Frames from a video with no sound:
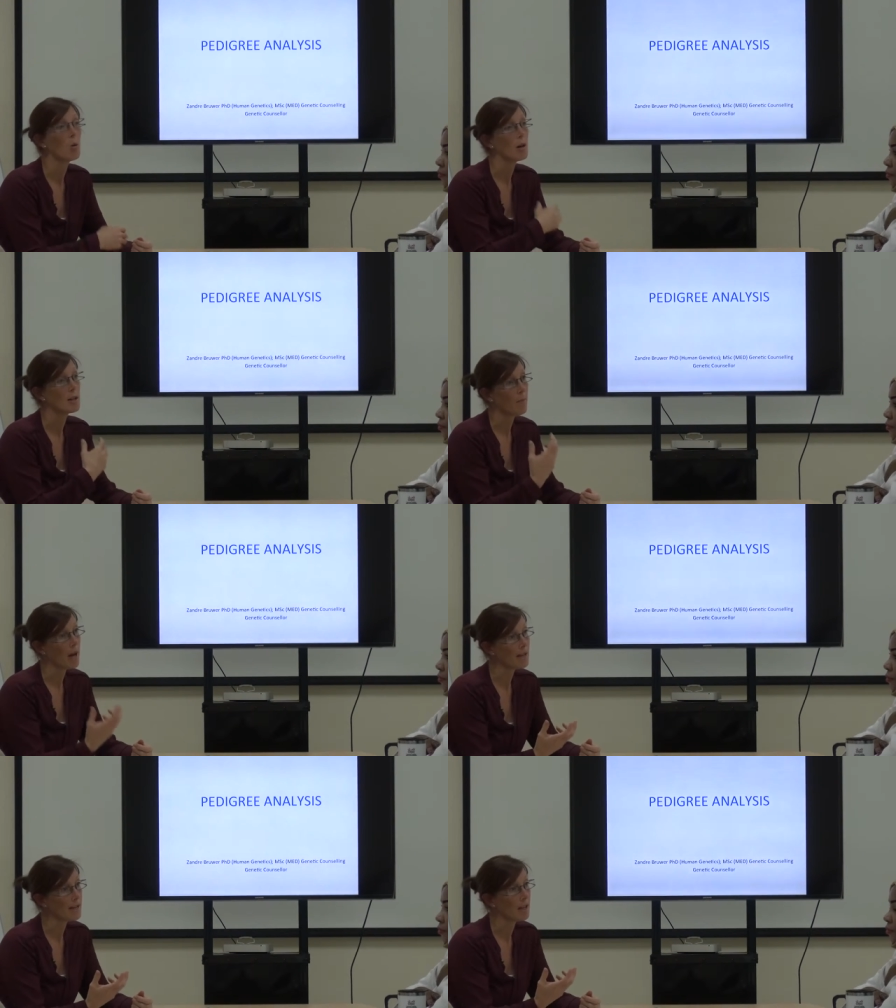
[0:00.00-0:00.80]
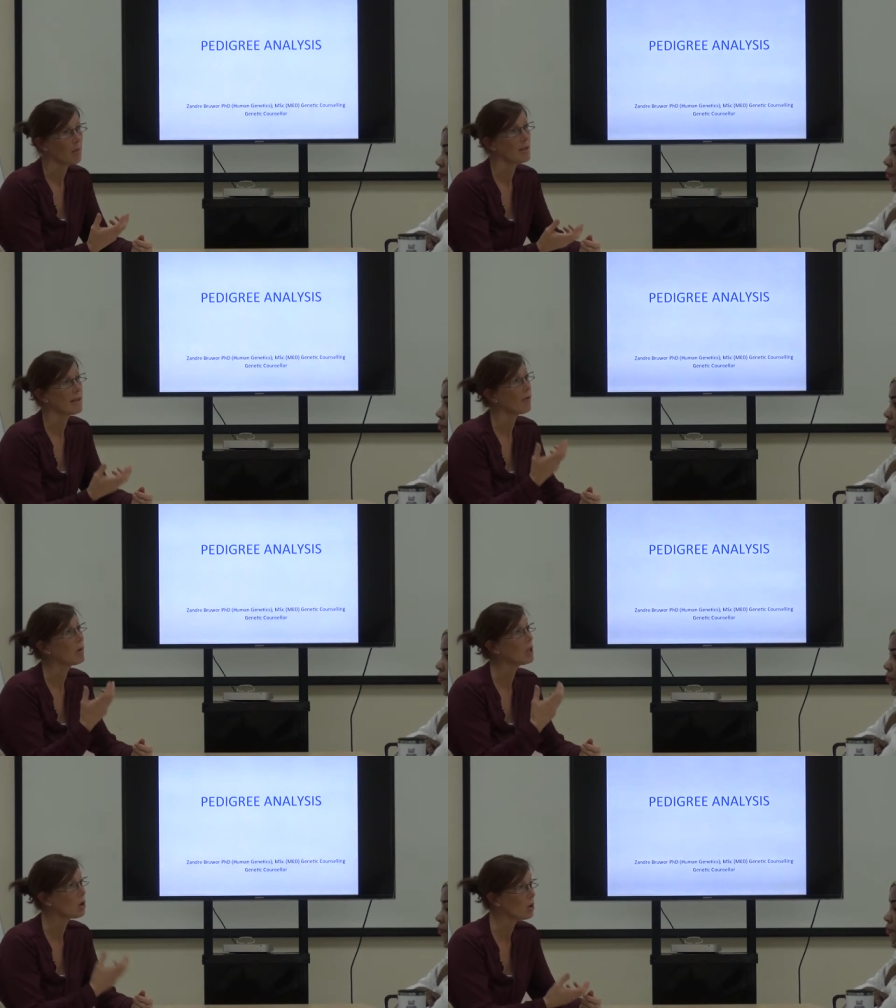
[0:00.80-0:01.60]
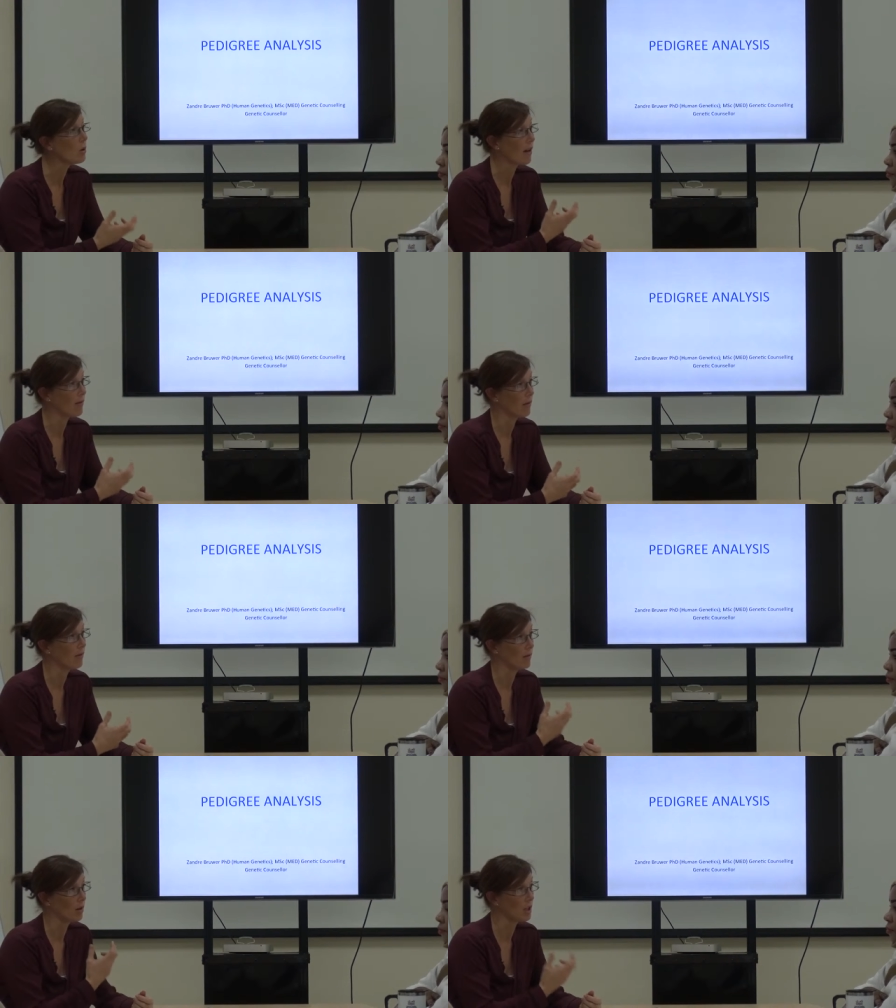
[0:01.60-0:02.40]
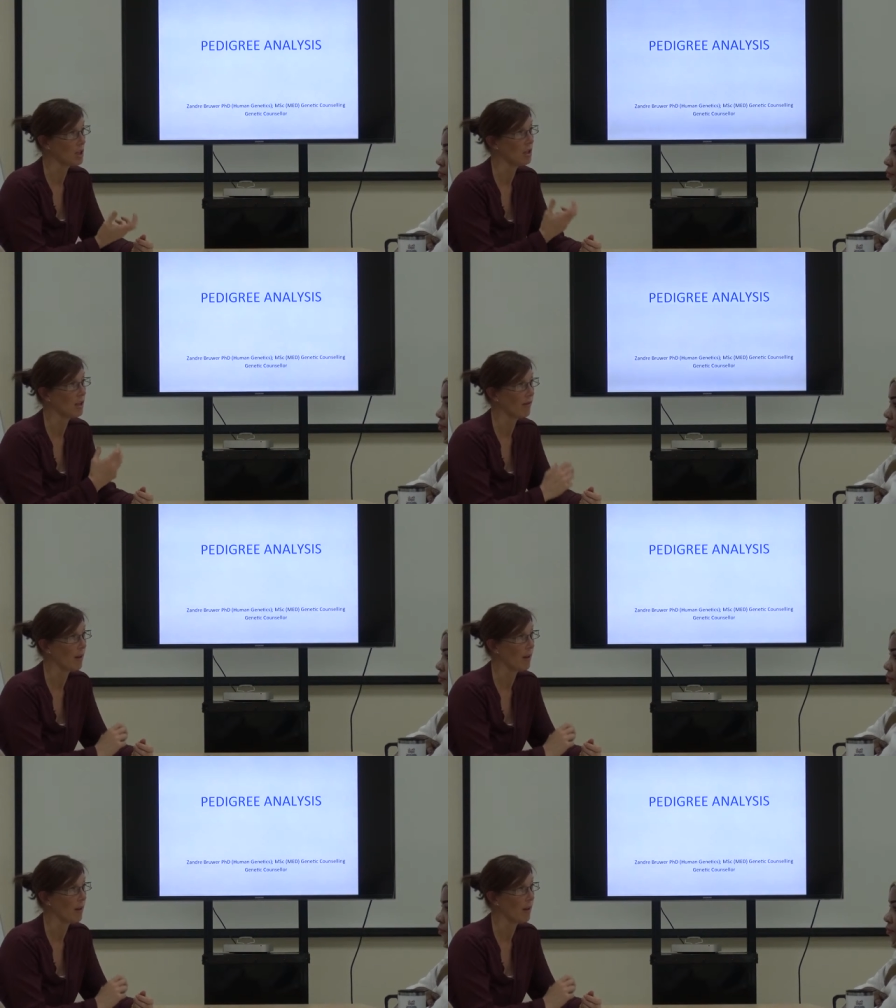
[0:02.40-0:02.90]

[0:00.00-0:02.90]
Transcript: Whereas Bayes' theorem is if we do have the condition in the